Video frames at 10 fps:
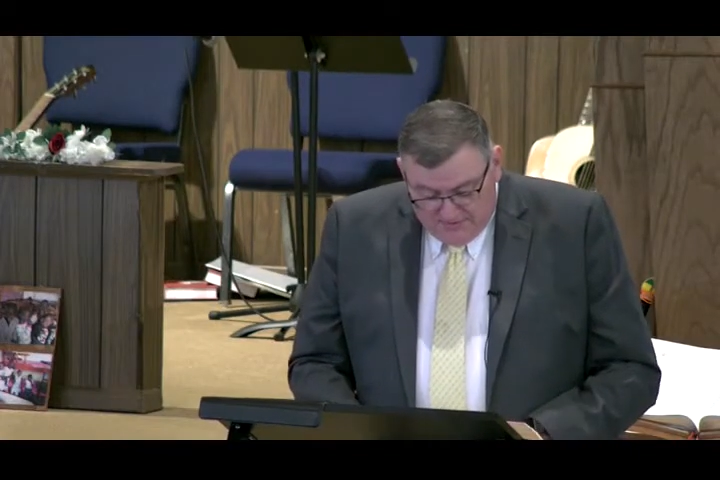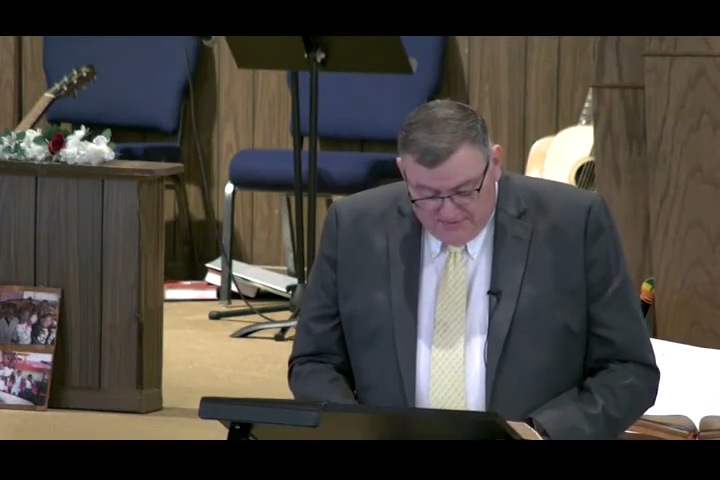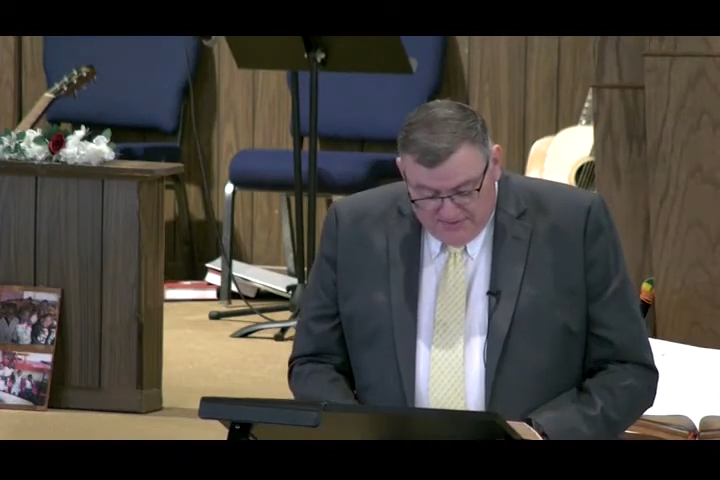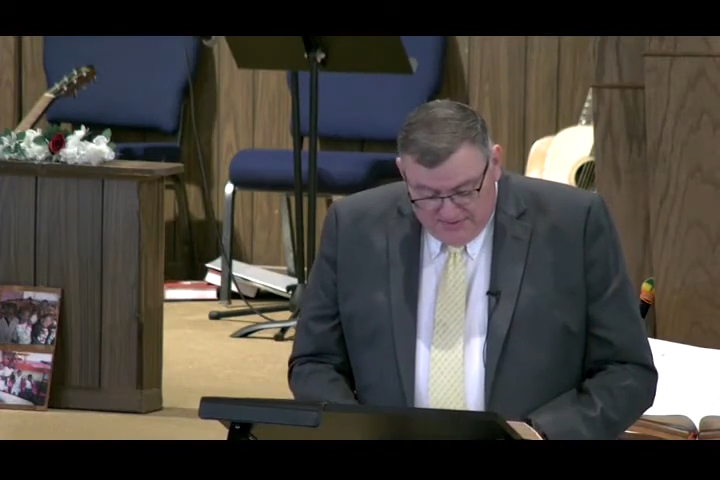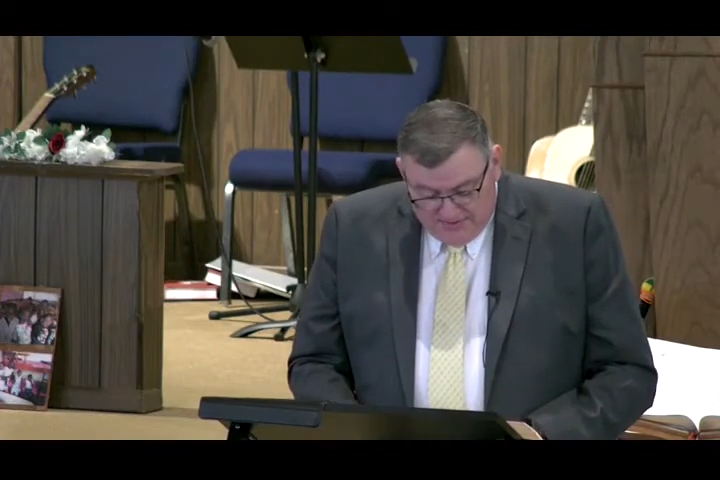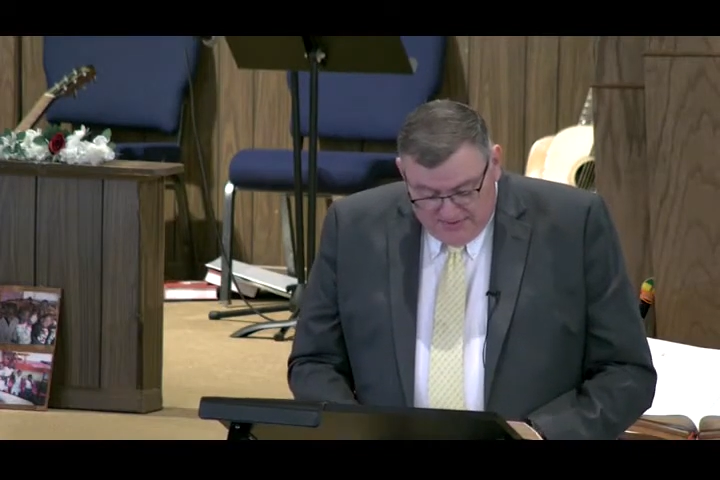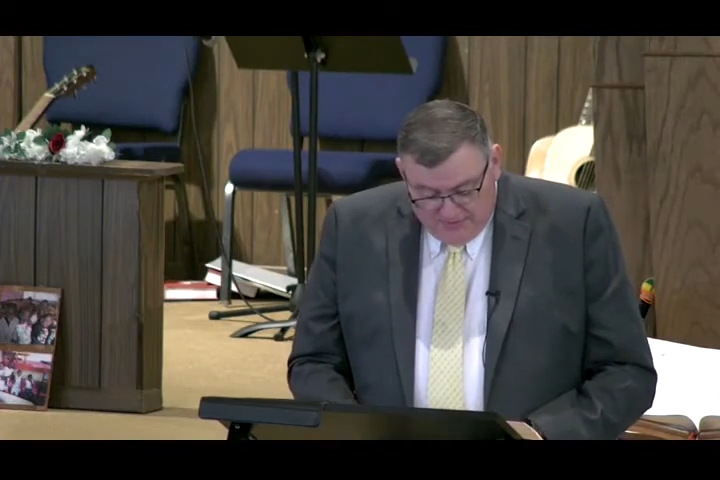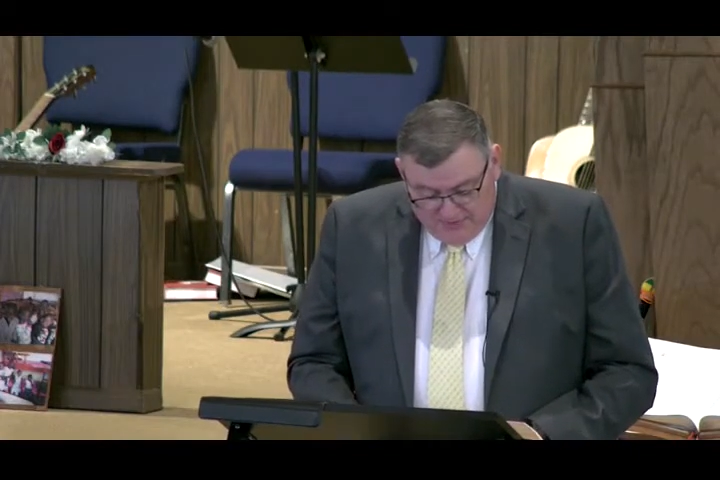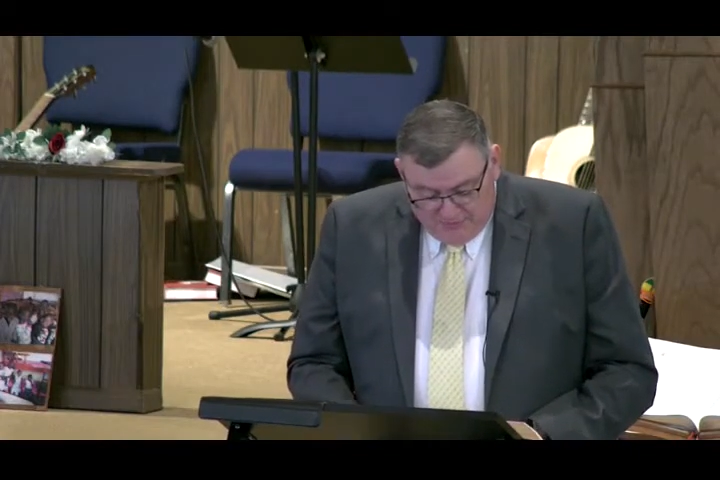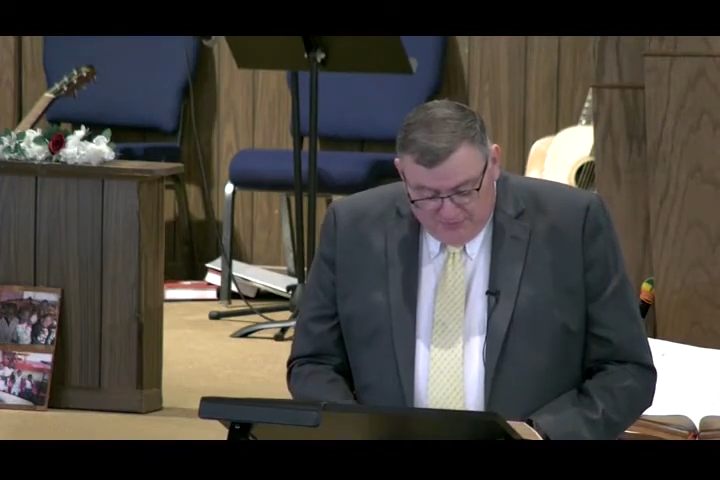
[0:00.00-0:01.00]
But in
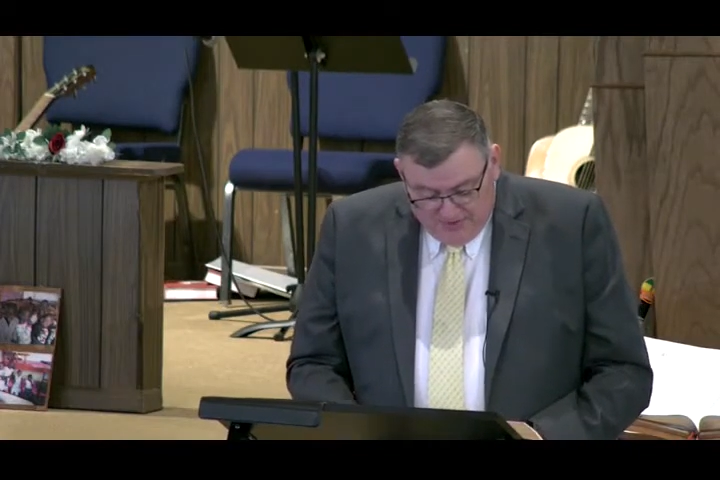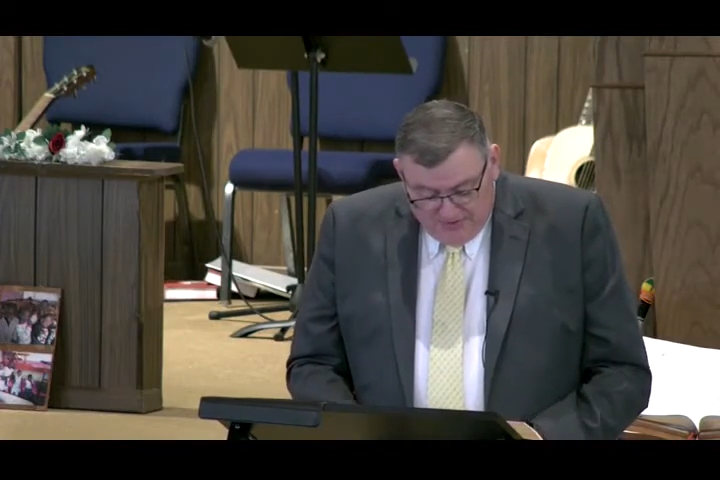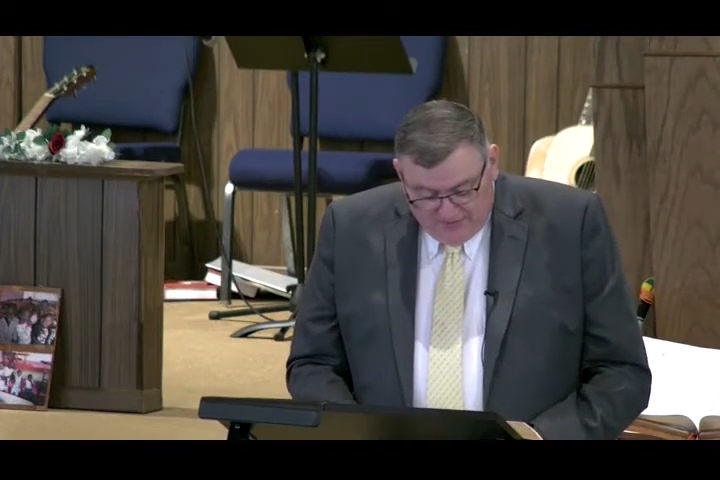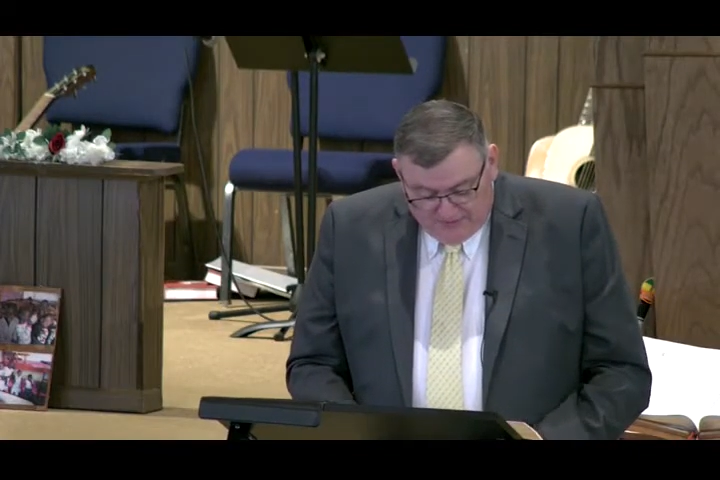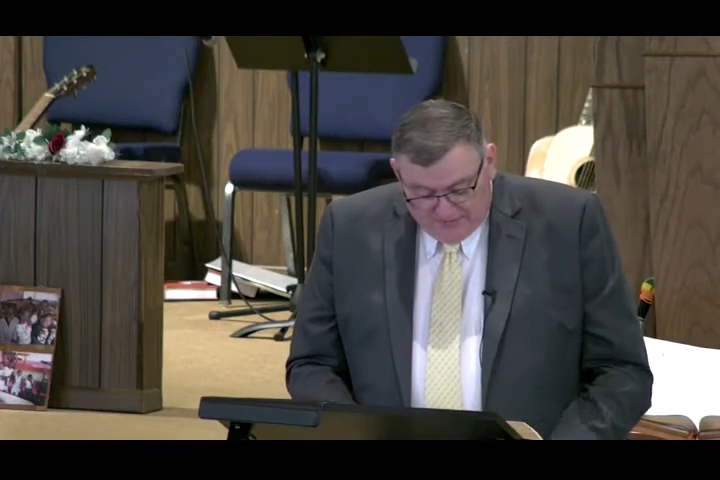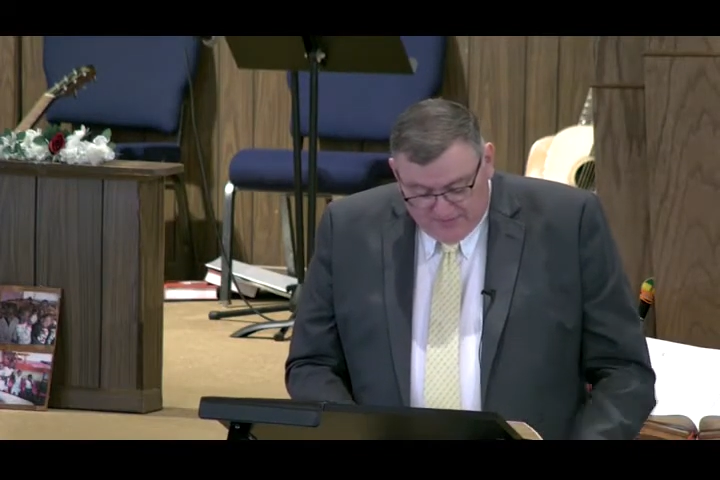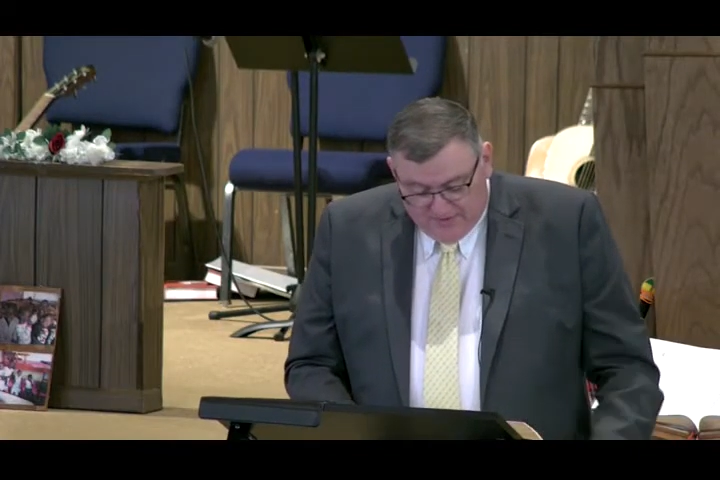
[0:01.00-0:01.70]
your prayers,